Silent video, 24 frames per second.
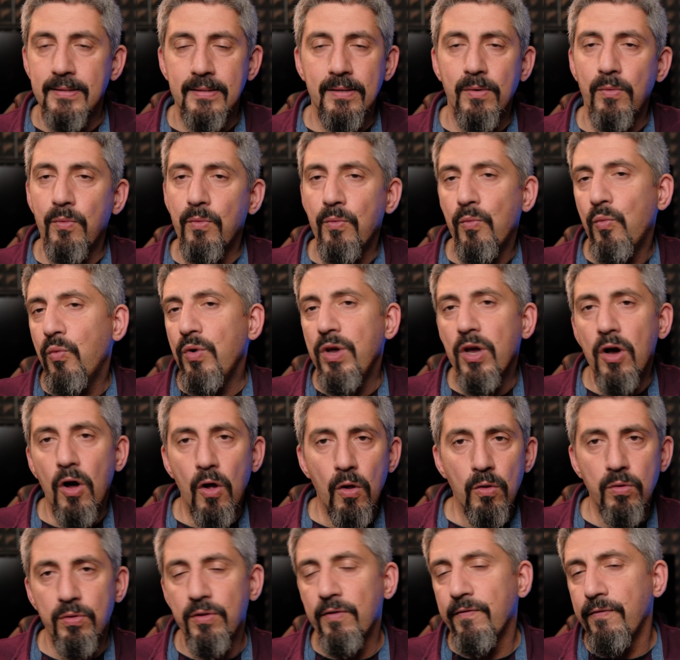We
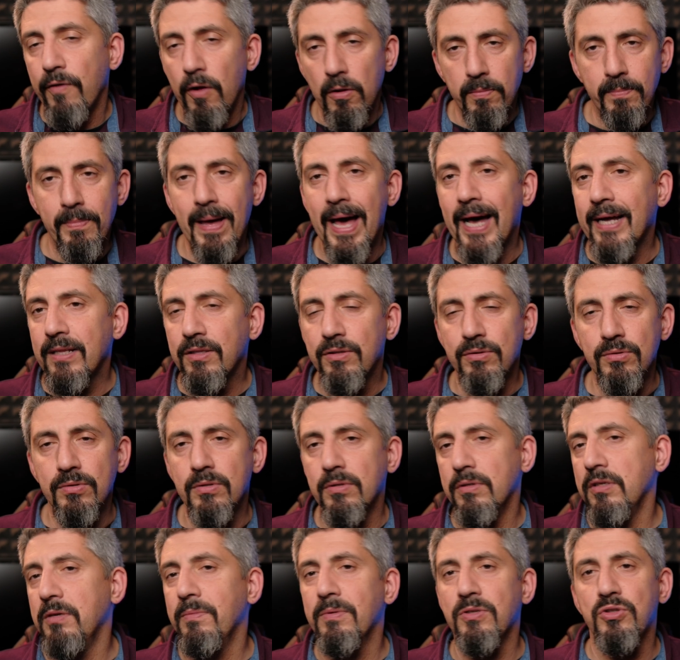all default back to the
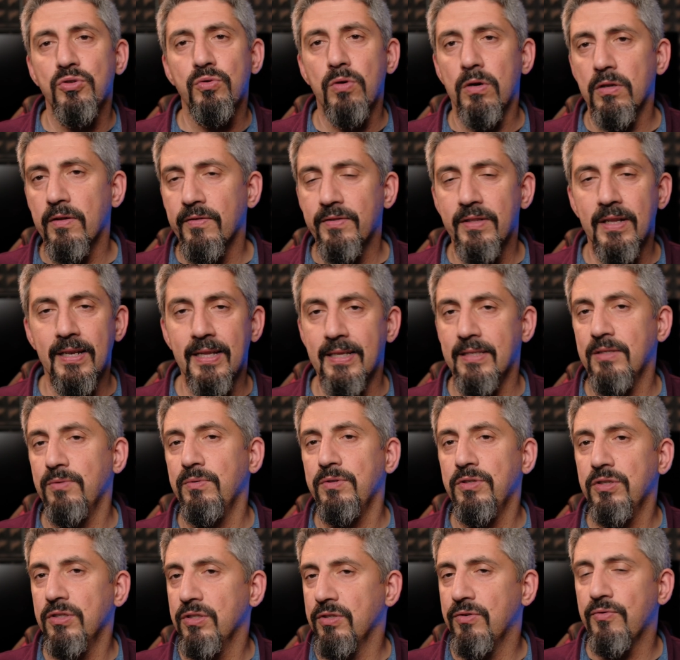image quality of the lens,
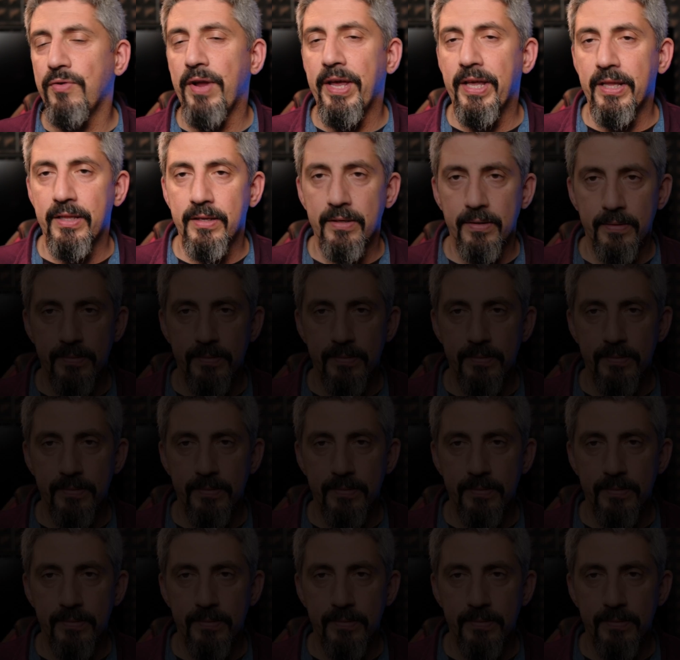which is great.